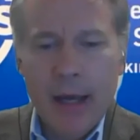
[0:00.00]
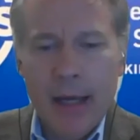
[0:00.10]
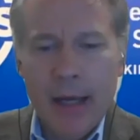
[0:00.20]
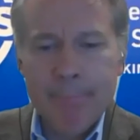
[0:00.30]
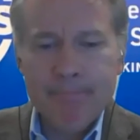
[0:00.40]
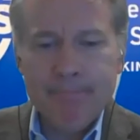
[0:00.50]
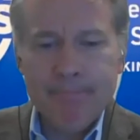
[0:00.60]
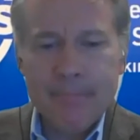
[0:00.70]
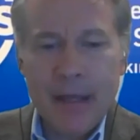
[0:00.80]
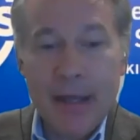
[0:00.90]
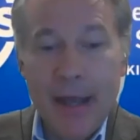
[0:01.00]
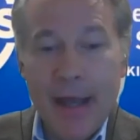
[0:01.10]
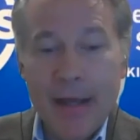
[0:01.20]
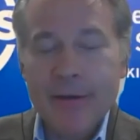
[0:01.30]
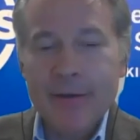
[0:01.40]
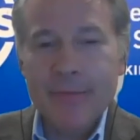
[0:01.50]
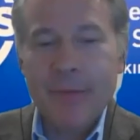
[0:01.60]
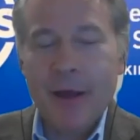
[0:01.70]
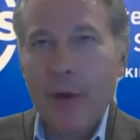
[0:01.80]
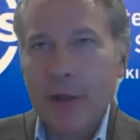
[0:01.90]
And
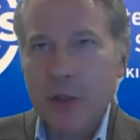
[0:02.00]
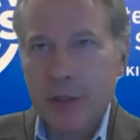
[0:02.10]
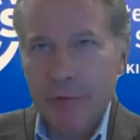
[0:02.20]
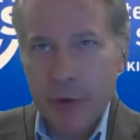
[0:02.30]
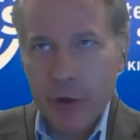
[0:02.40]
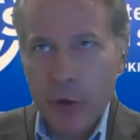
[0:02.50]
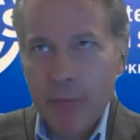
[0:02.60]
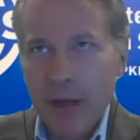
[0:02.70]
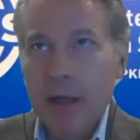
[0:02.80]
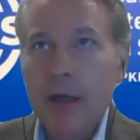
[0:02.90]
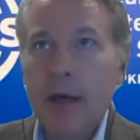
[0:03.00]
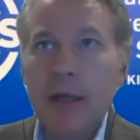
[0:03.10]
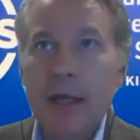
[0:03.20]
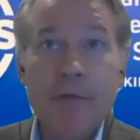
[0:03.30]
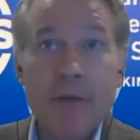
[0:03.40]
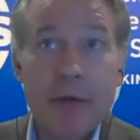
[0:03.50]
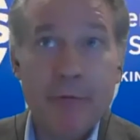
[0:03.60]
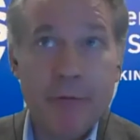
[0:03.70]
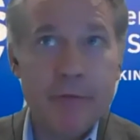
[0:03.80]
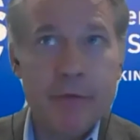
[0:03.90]
by the way, just a footnote maybe, even
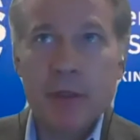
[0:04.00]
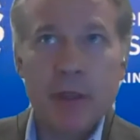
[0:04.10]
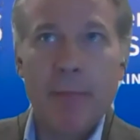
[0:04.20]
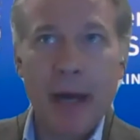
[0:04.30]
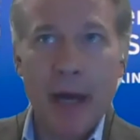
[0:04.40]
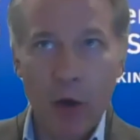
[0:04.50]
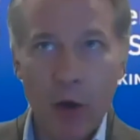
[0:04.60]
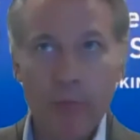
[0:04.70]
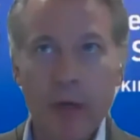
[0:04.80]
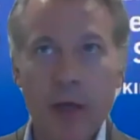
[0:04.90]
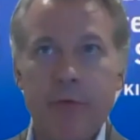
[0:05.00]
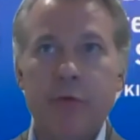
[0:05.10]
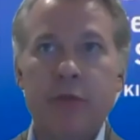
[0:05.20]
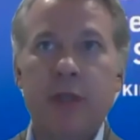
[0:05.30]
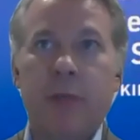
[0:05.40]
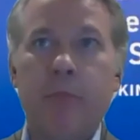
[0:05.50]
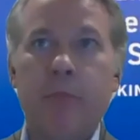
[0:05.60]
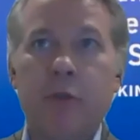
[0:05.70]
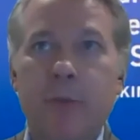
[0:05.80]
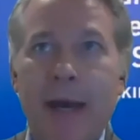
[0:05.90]
if somehow through
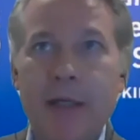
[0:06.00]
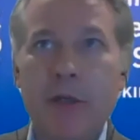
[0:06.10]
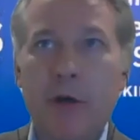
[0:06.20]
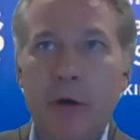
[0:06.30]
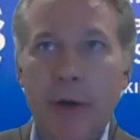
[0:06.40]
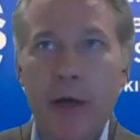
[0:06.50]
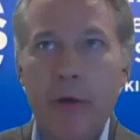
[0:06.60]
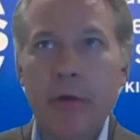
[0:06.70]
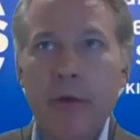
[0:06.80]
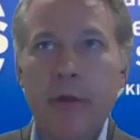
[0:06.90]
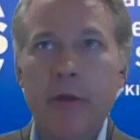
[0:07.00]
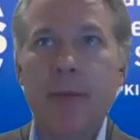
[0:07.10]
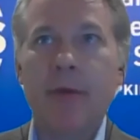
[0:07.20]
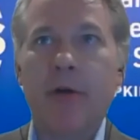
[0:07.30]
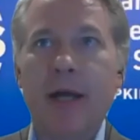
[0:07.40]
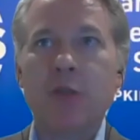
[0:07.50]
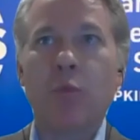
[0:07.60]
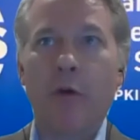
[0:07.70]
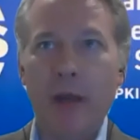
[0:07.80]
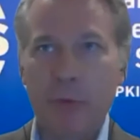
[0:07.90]
some dramatic turnaround, the Democrats
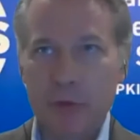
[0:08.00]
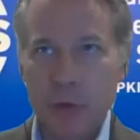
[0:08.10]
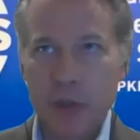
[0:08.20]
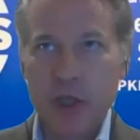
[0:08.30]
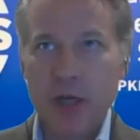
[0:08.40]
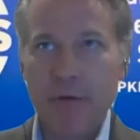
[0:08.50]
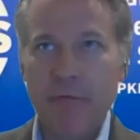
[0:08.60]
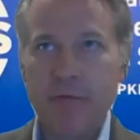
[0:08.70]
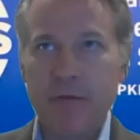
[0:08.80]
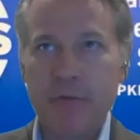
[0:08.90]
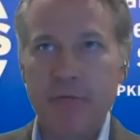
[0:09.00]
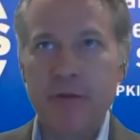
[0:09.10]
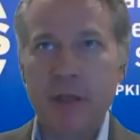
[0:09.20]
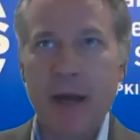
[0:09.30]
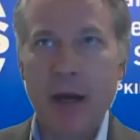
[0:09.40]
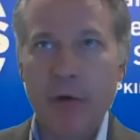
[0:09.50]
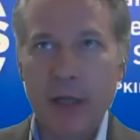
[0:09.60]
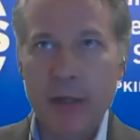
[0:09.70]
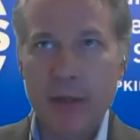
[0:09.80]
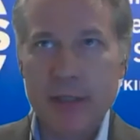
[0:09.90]
were able to achieve a 50-50
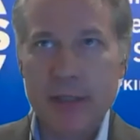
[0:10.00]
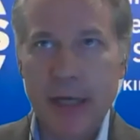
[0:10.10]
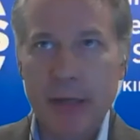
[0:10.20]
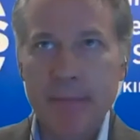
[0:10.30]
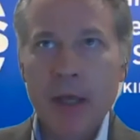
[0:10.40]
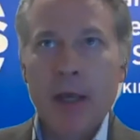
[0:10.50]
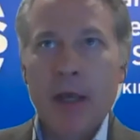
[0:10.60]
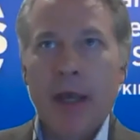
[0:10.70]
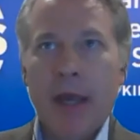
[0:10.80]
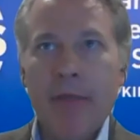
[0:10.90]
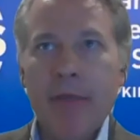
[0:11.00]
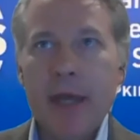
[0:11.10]
parity in the Senate, and